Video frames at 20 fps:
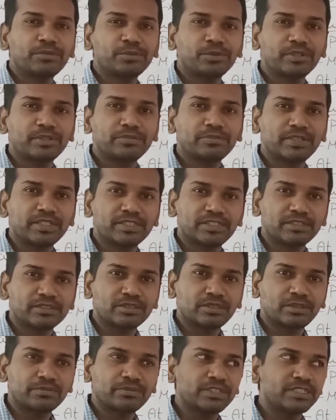25 years
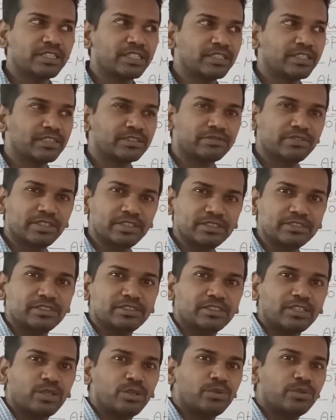of age, and that's why this
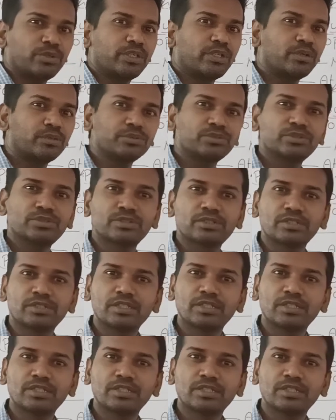is a lower house.